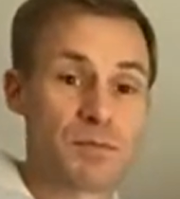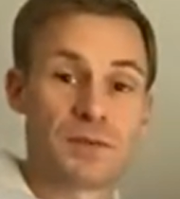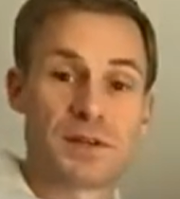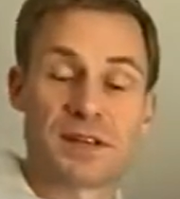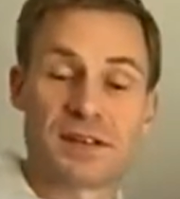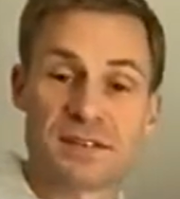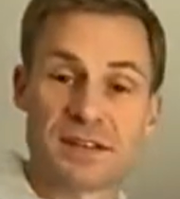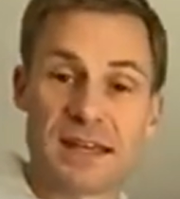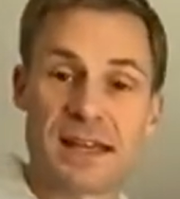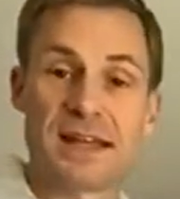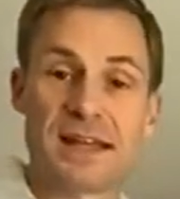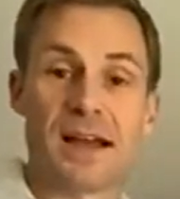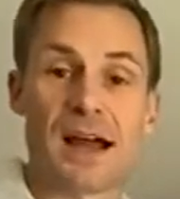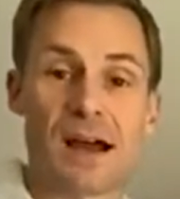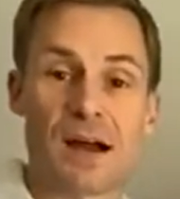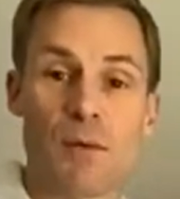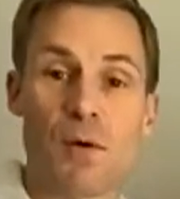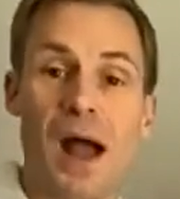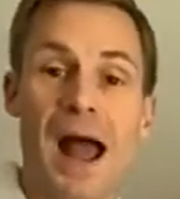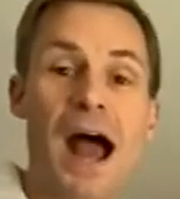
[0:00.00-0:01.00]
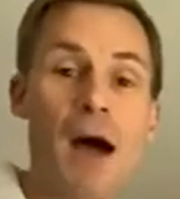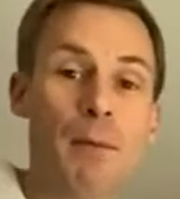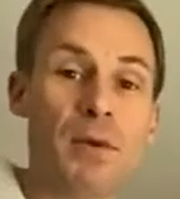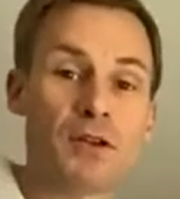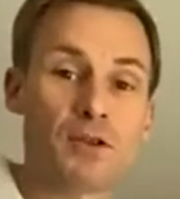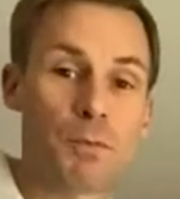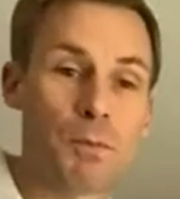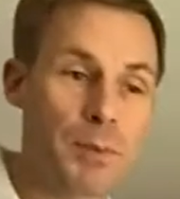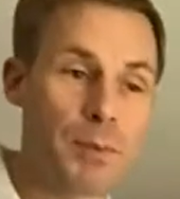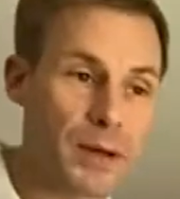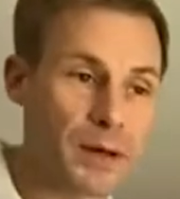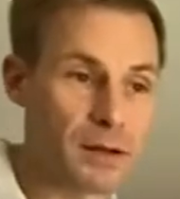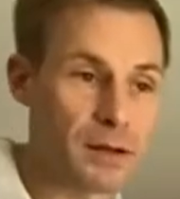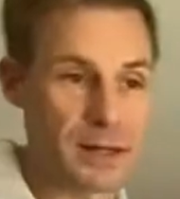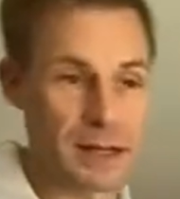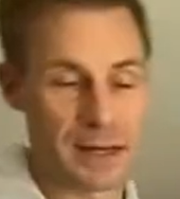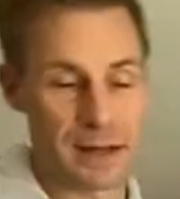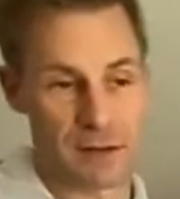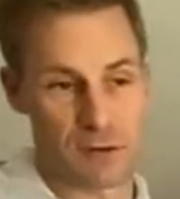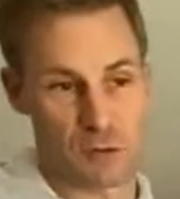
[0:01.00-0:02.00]
to see how much
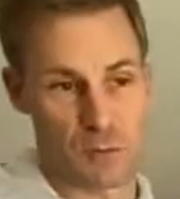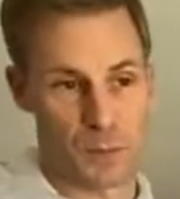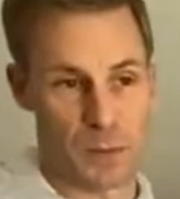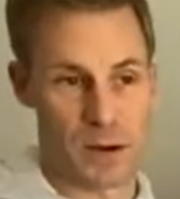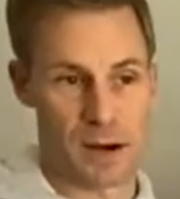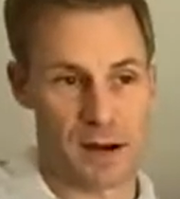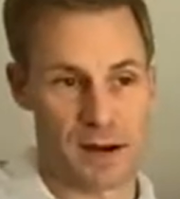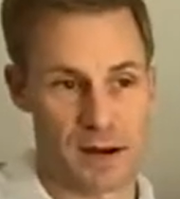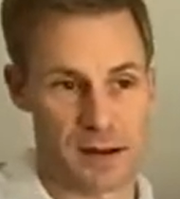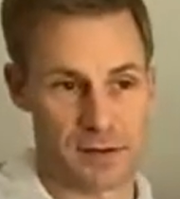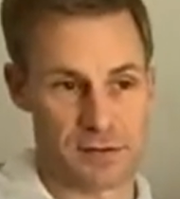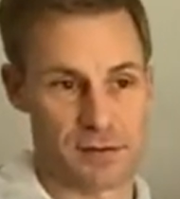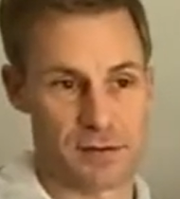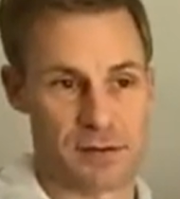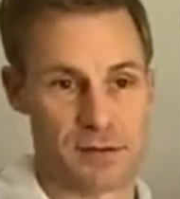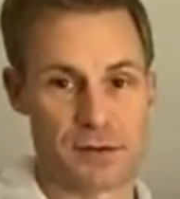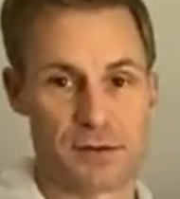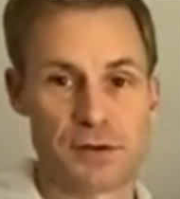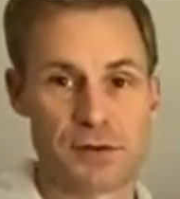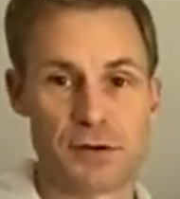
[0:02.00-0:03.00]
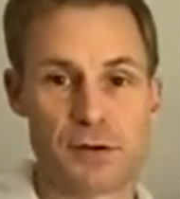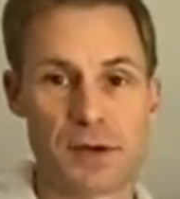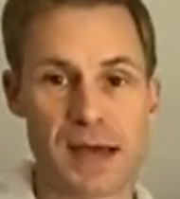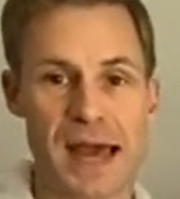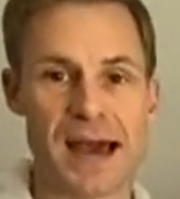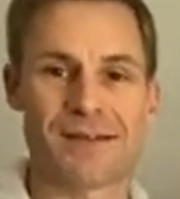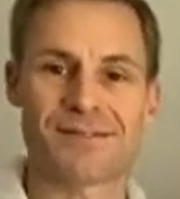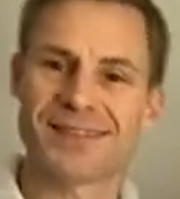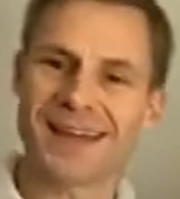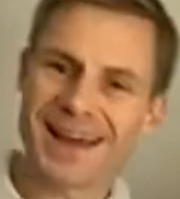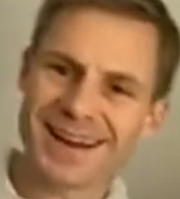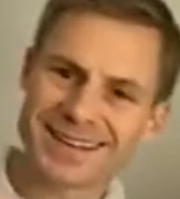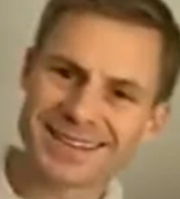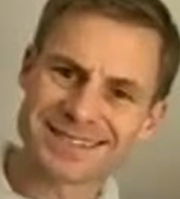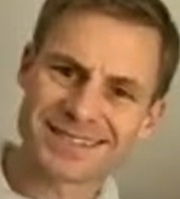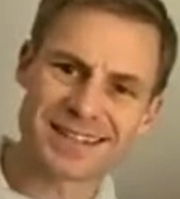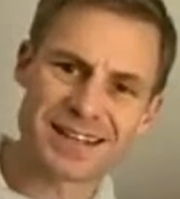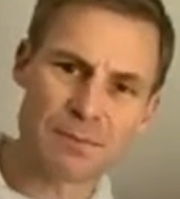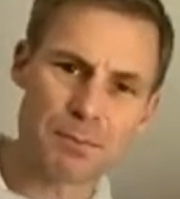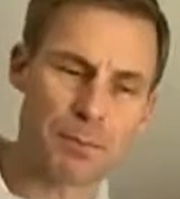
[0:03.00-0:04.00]
building experience do you have. That
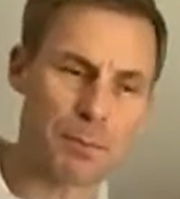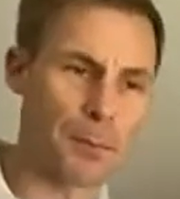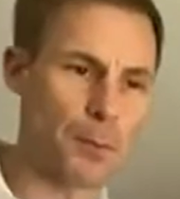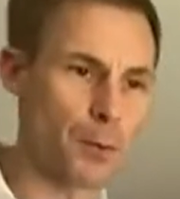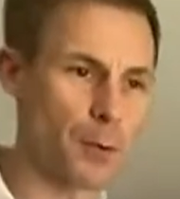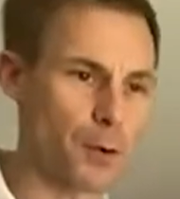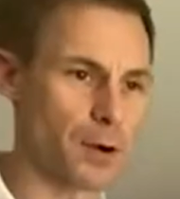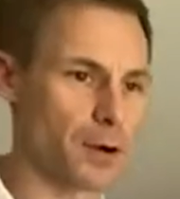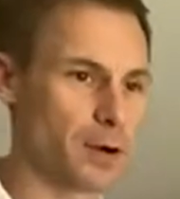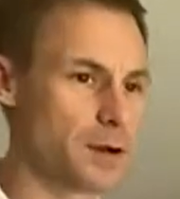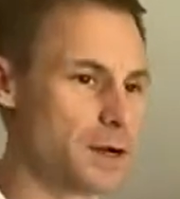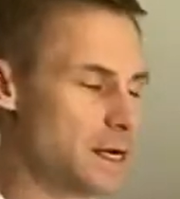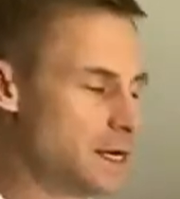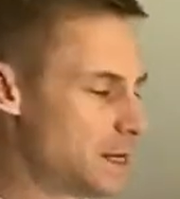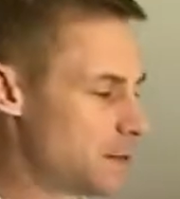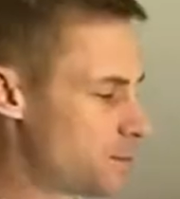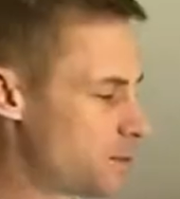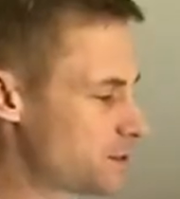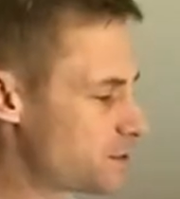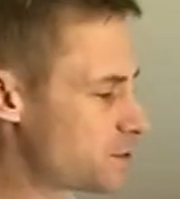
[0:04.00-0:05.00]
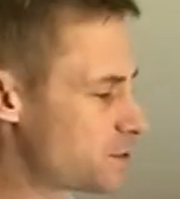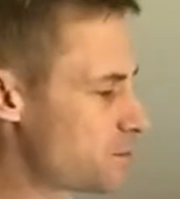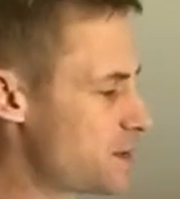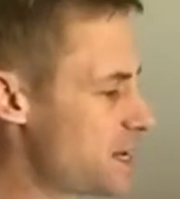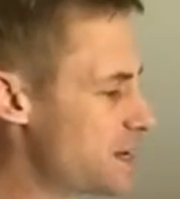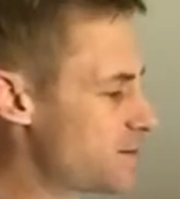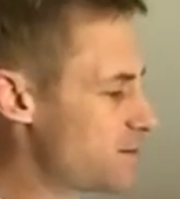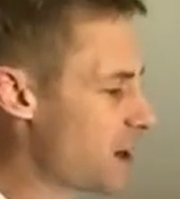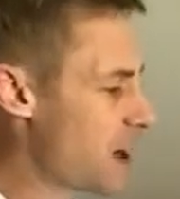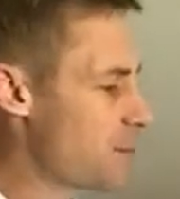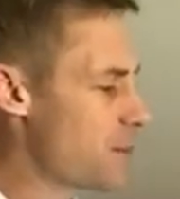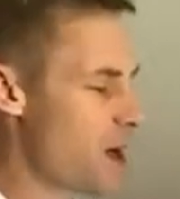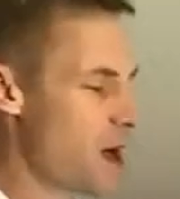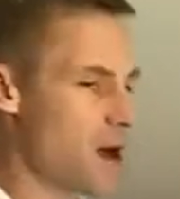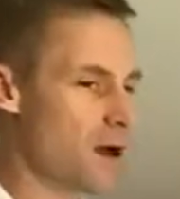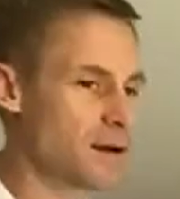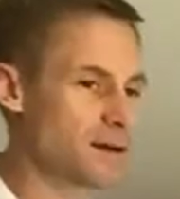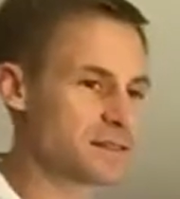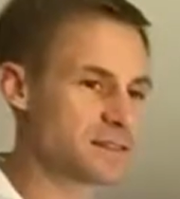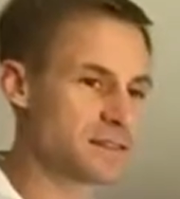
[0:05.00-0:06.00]
is important. But to me, if I'm
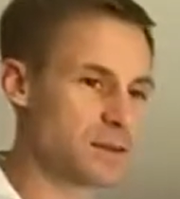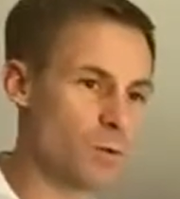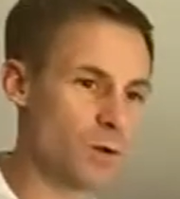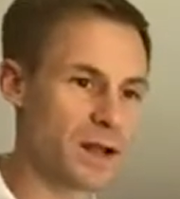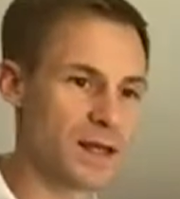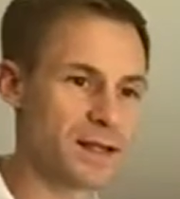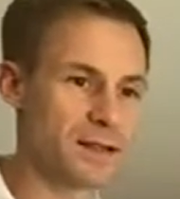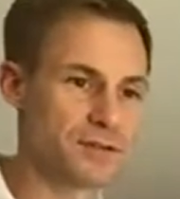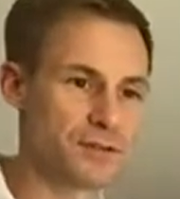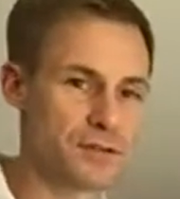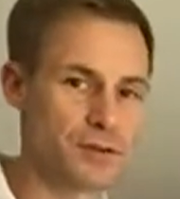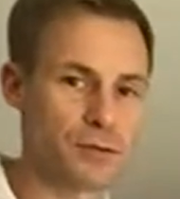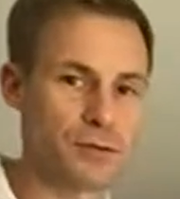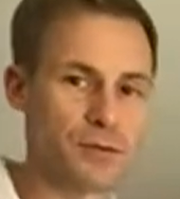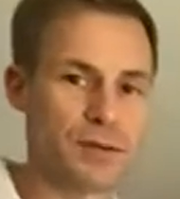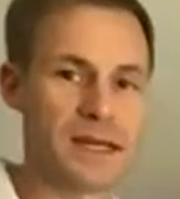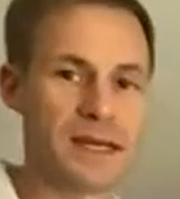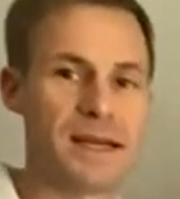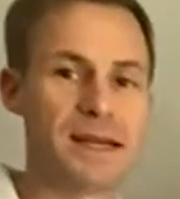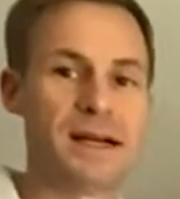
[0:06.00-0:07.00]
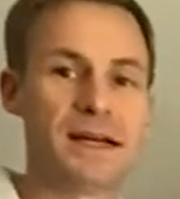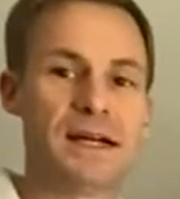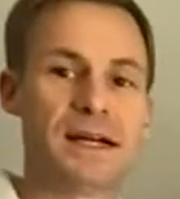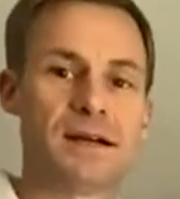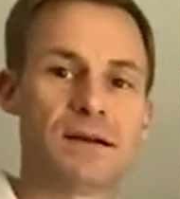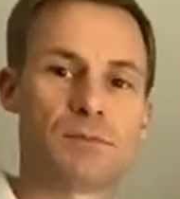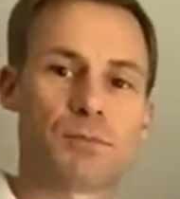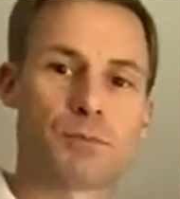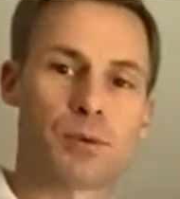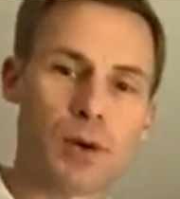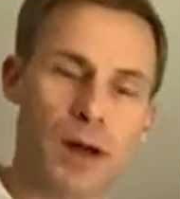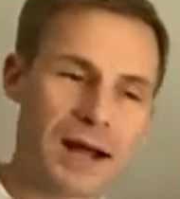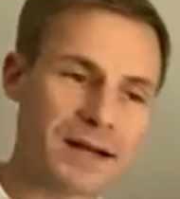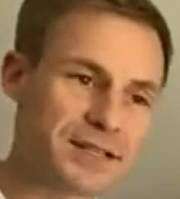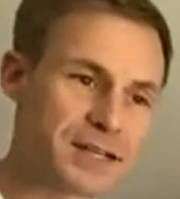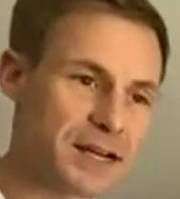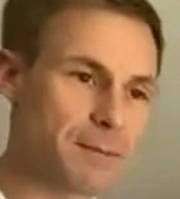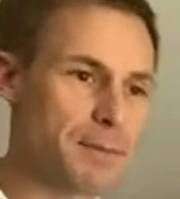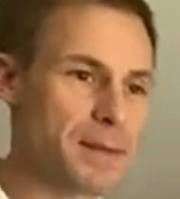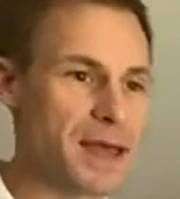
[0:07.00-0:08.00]
hiring someone into the
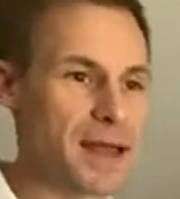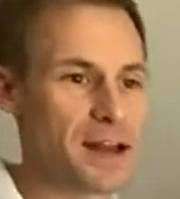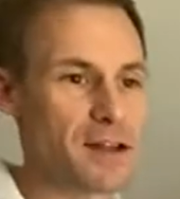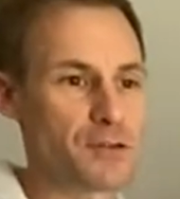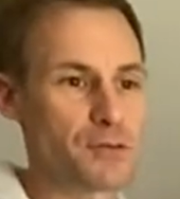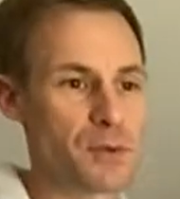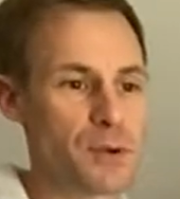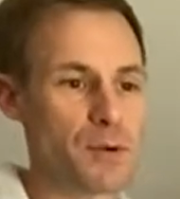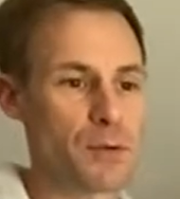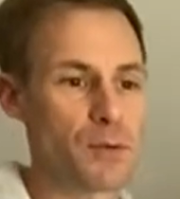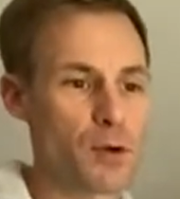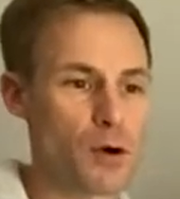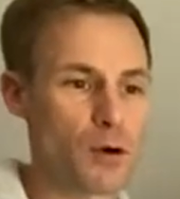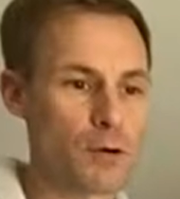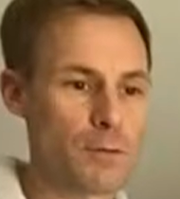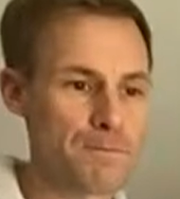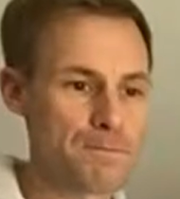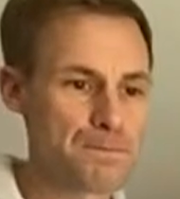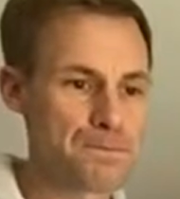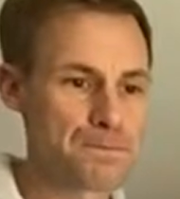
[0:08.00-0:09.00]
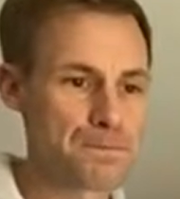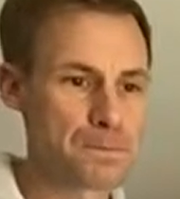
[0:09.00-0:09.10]
project management role,